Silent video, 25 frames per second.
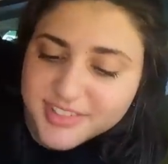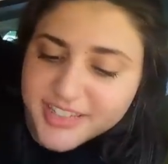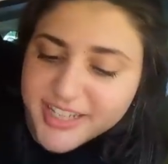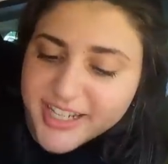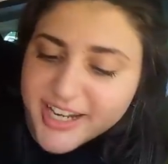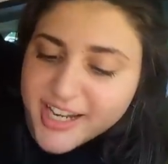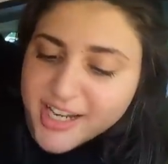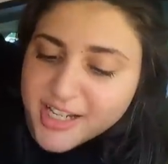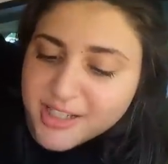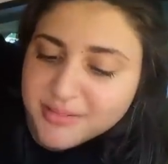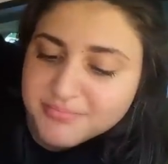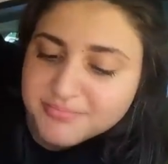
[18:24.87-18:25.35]

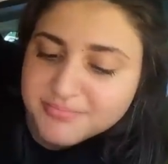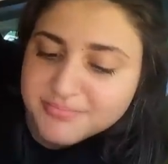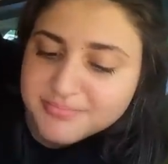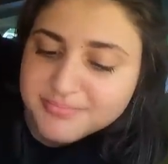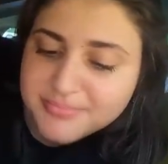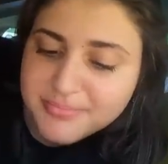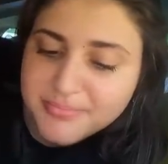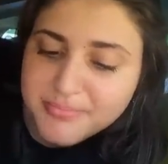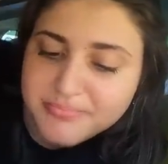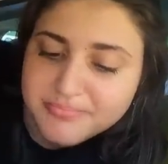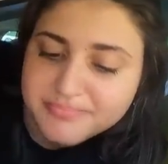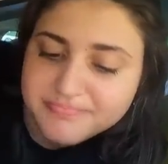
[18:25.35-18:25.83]
Yeah,
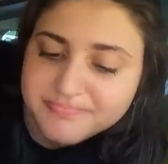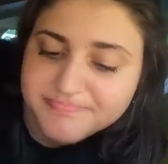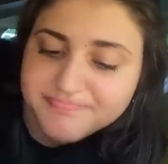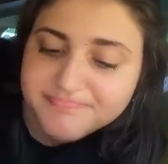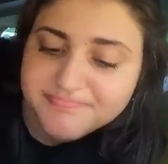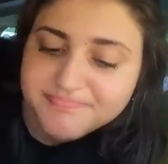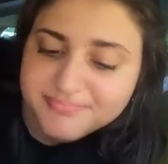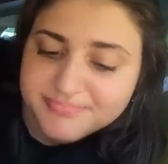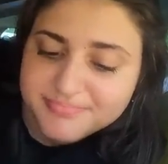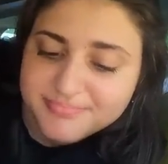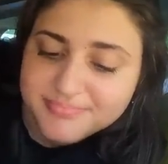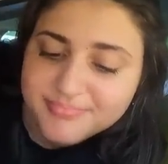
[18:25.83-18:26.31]

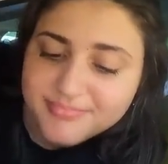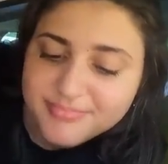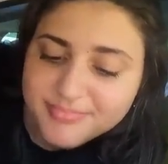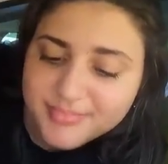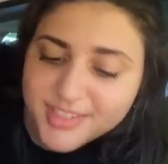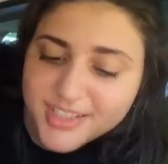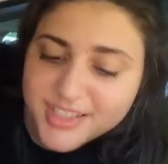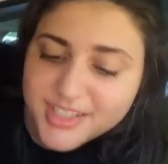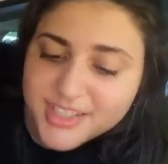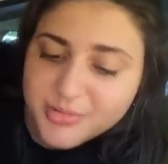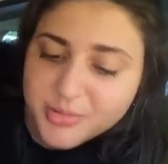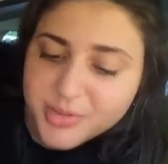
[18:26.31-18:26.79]

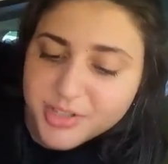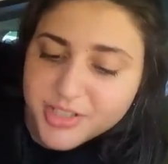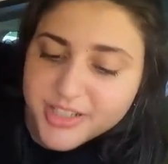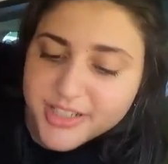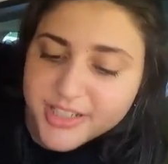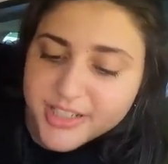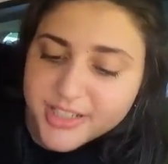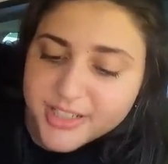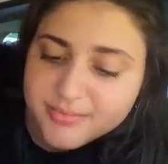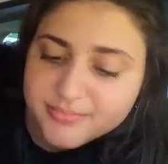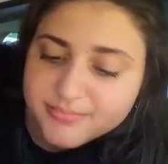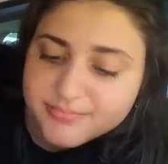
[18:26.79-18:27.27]
this
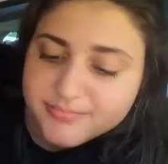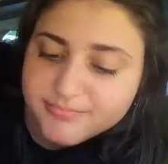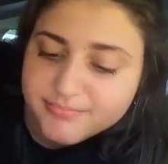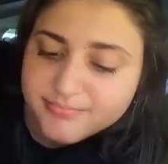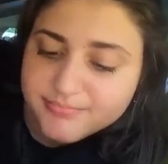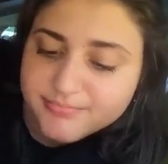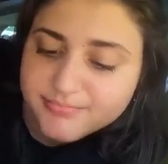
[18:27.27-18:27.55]
was it.